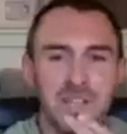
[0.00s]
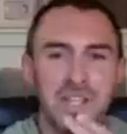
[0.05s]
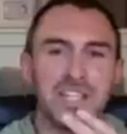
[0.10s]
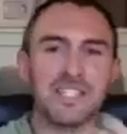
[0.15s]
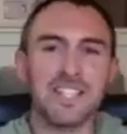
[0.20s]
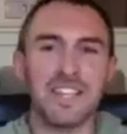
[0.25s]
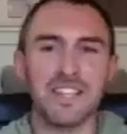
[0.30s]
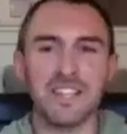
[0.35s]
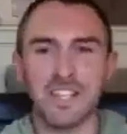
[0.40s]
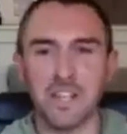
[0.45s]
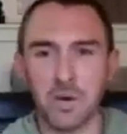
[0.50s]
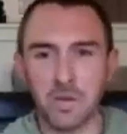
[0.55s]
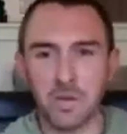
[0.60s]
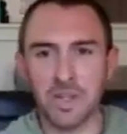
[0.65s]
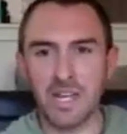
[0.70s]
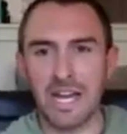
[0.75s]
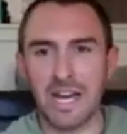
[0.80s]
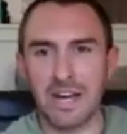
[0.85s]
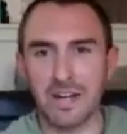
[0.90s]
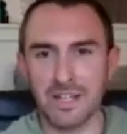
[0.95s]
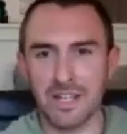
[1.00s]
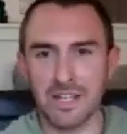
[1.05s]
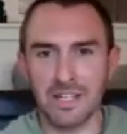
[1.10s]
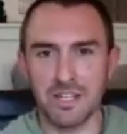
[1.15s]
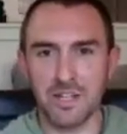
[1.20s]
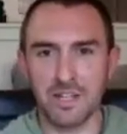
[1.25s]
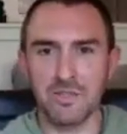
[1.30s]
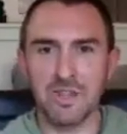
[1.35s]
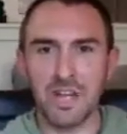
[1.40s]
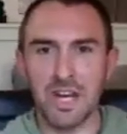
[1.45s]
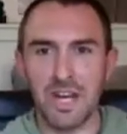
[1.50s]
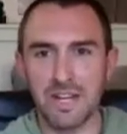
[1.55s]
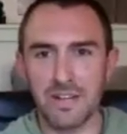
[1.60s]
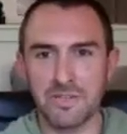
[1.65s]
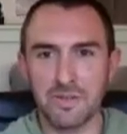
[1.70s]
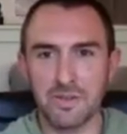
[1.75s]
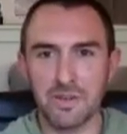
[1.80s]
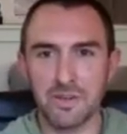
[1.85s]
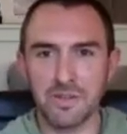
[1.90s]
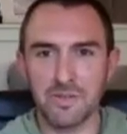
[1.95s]
that's not the only outlet that you've got
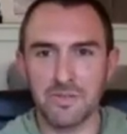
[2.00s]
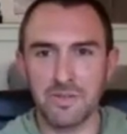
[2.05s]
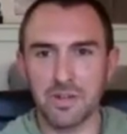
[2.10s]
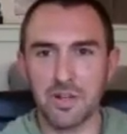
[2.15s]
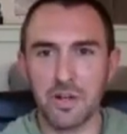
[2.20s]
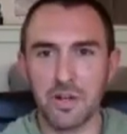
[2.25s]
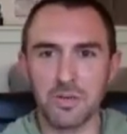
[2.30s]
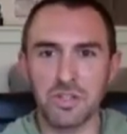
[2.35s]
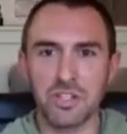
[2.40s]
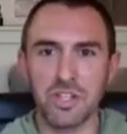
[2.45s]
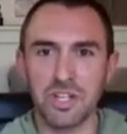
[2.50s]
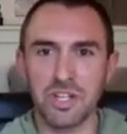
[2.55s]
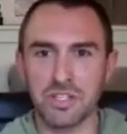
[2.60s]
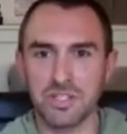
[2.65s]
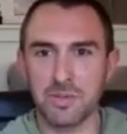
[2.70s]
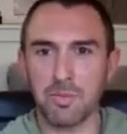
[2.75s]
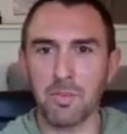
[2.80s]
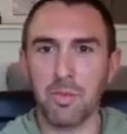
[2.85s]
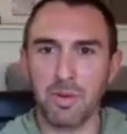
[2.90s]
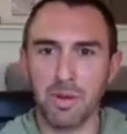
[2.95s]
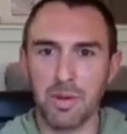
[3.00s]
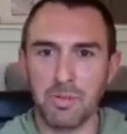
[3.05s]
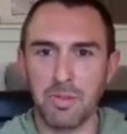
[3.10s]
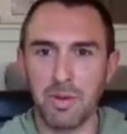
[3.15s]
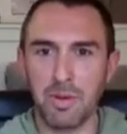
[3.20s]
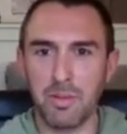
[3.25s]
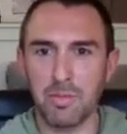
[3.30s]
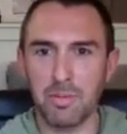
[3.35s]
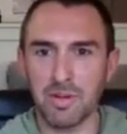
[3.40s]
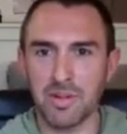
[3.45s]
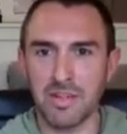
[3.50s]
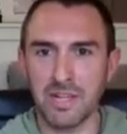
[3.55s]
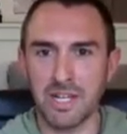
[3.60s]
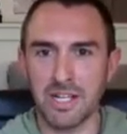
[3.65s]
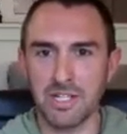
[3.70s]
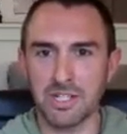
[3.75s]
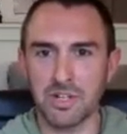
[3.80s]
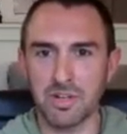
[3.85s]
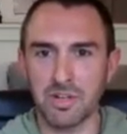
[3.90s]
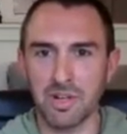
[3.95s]
for coaching and supporting people in that
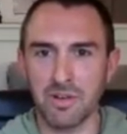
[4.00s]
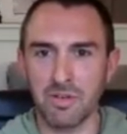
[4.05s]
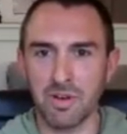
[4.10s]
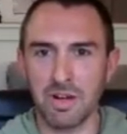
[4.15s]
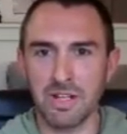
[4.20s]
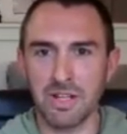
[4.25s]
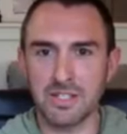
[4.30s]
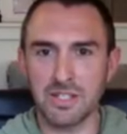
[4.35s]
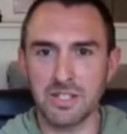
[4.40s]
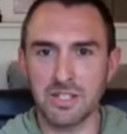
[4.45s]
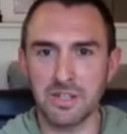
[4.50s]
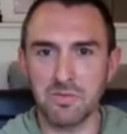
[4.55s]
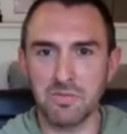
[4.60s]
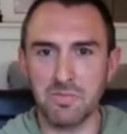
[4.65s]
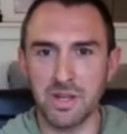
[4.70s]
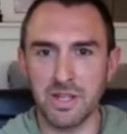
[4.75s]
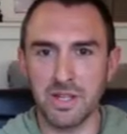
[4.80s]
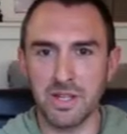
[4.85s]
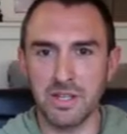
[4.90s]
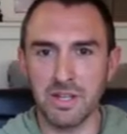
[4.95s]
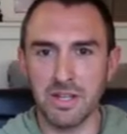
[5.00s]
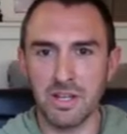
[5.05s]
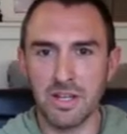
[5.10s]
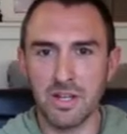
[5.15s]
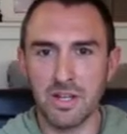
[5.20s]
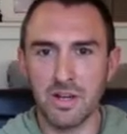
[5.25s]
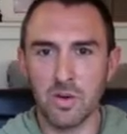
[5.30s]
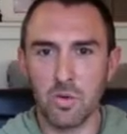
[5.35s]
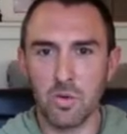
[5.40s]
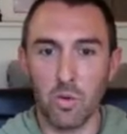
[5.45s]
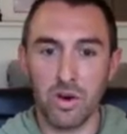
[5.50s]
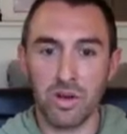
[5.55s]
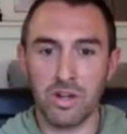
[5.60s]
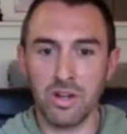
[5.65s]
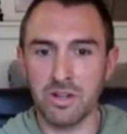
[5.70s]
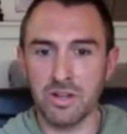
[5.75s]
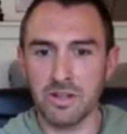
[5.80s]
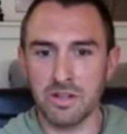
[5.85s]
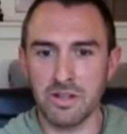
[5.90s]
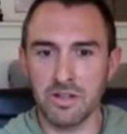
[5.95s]
journey, right? So you've been working
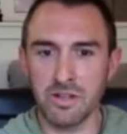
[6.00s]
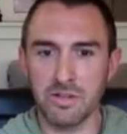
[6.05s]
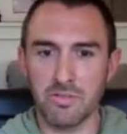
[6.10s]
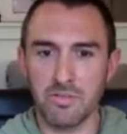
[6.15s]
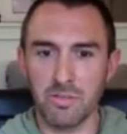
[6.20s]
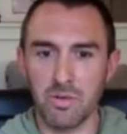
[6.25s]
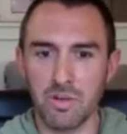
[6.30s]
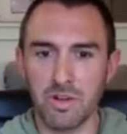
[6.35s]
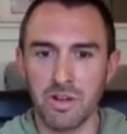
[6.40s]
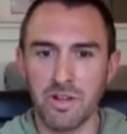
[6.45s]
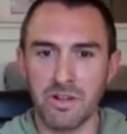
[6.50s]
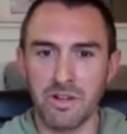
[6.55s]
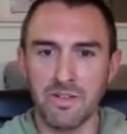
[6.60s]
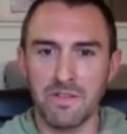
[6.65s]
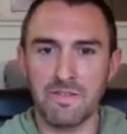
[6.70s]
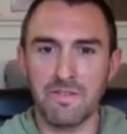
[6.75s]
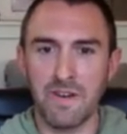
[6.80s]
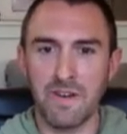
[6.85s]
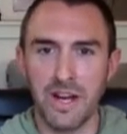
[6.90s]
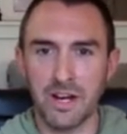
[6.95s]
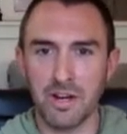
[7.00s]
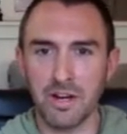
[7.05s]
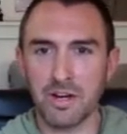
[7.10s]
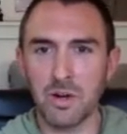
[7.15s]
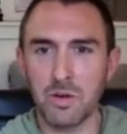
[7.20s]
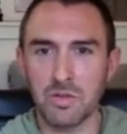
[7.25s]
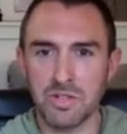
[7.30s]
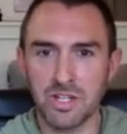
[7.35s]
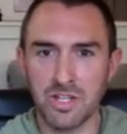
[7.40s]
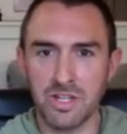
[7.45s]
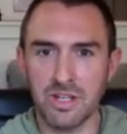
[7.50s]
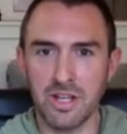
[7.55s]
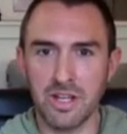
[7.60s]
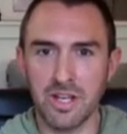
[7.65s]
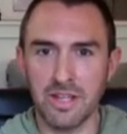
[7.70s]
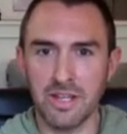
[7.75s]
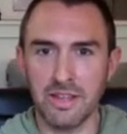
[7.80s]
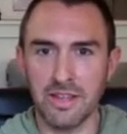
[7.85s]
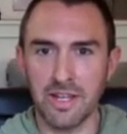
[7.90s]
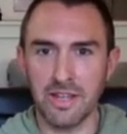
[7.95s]
on the morning fire coaching
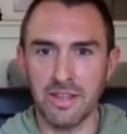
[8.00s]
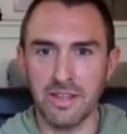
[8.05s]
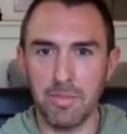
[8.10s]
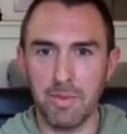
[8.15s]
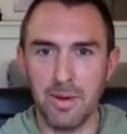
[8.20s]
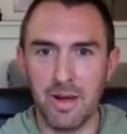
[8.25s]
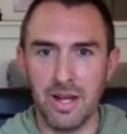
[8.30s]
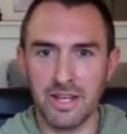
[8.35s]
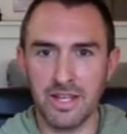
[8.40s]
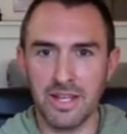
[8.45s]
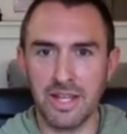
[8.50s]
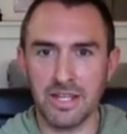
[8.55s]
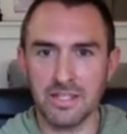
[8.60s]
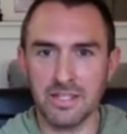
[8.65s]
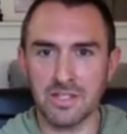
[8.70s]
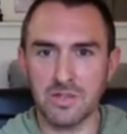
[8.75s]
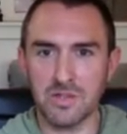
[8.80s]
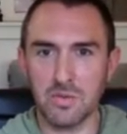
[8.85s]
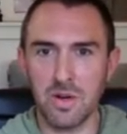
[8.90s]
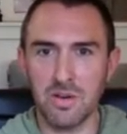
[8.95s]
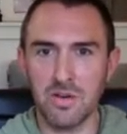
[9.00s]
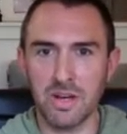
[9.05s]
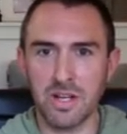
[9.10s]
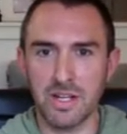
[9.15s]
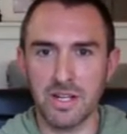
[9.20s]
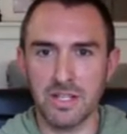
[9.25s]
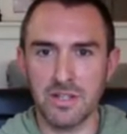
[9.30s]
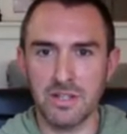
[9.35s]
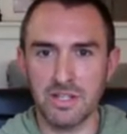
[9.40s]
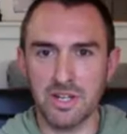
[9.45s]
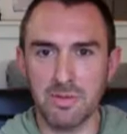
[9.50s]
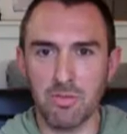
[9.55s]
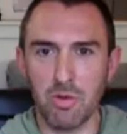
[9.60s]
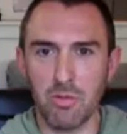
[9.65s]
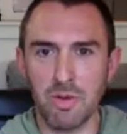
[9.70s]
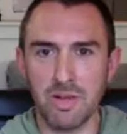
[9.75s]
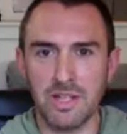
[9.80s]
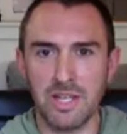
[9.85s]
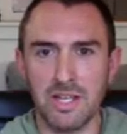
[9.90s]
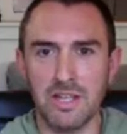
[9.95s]
and the podcast as well, right? Can you share more
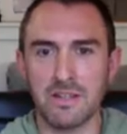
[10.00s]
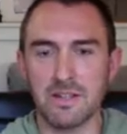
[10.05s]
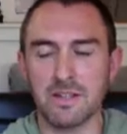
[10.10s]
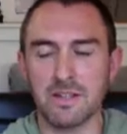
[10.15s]
about that?